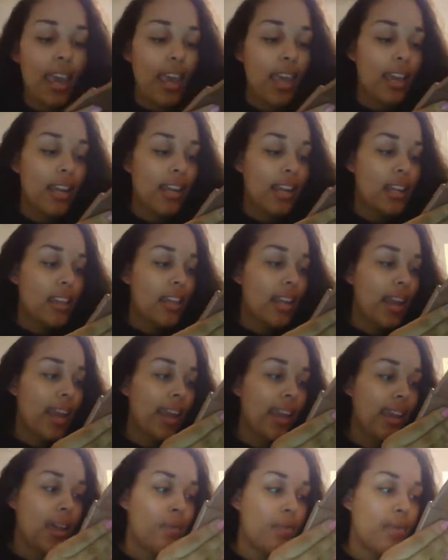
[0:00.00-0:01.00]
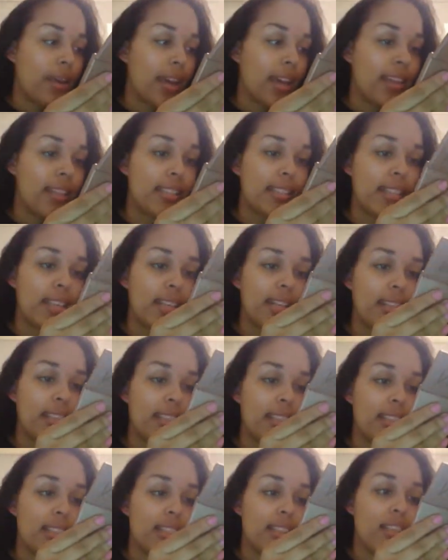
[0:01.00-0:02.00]
And in the Naked Basic,
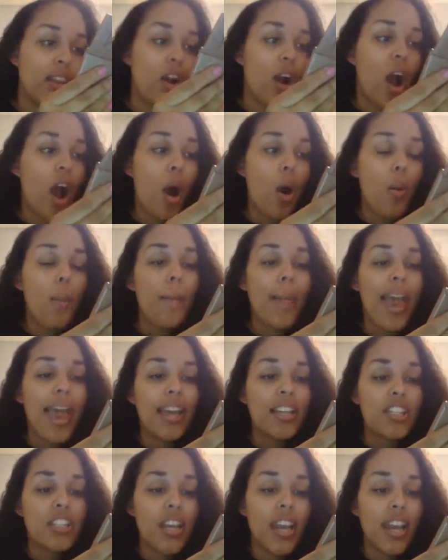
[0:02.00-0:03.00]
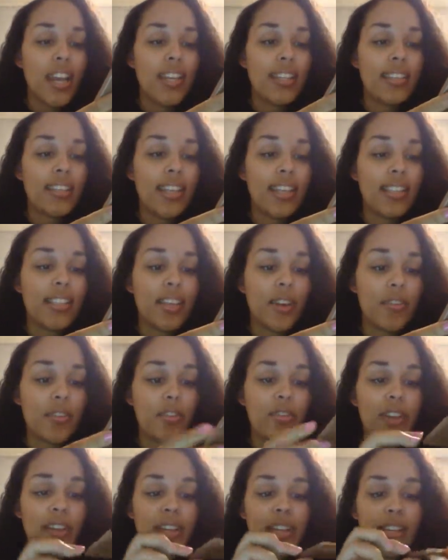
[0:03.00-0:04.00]
let's see, they're all matte shades except
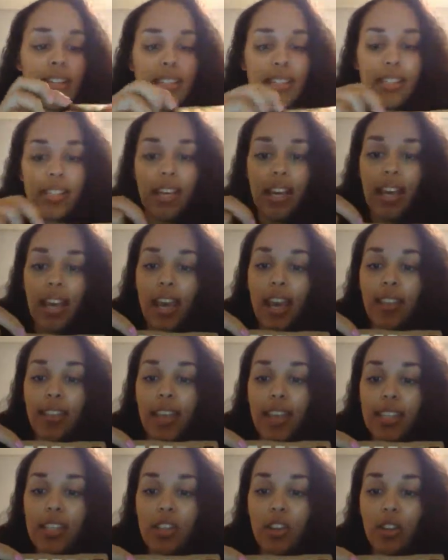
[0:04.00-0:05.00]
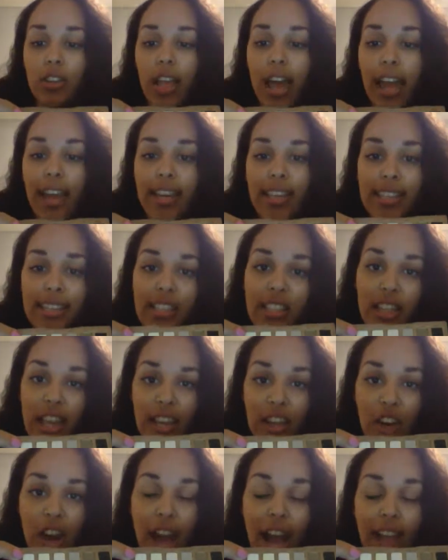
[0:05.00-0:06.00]
for Venus, and that's your lightest,
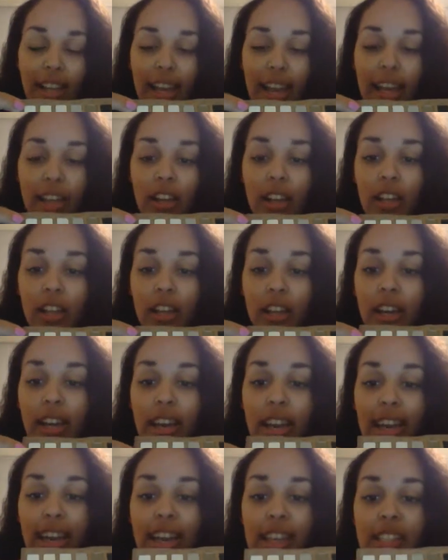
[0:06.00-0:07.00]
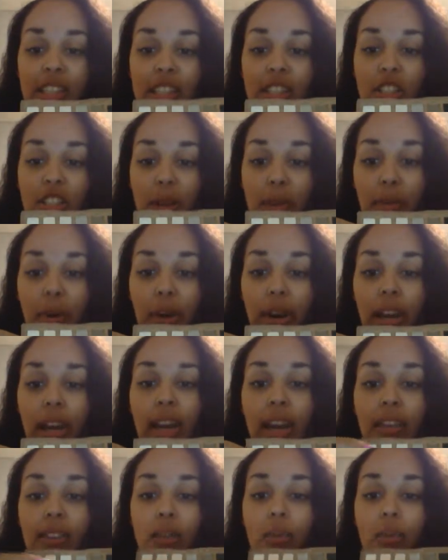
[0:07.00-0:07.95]
like your highlight color, is shimmery.